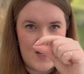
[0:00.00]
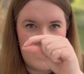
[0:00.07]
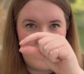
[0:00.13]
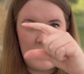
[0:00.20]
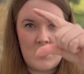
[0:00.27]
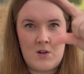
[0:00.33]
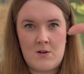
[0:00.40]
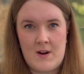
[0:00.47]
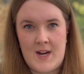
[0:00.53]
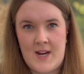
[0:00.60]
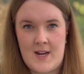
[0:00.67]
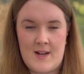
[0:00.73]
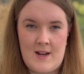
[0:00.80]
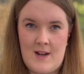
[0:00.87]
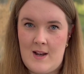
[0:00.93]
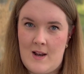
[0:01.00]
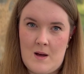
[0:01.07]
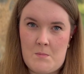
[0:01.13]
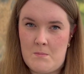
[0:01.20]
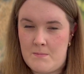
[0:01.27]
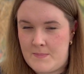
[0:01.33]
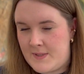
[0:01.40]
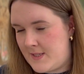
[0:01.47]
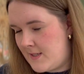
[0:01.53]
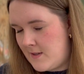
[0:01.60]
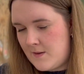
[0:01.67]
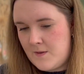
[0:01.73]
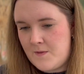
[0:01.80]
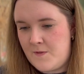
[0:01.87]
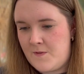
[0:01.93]
sort of great lumps
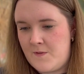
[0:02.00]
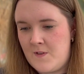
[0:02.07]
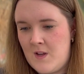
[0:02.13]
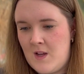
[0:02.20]
of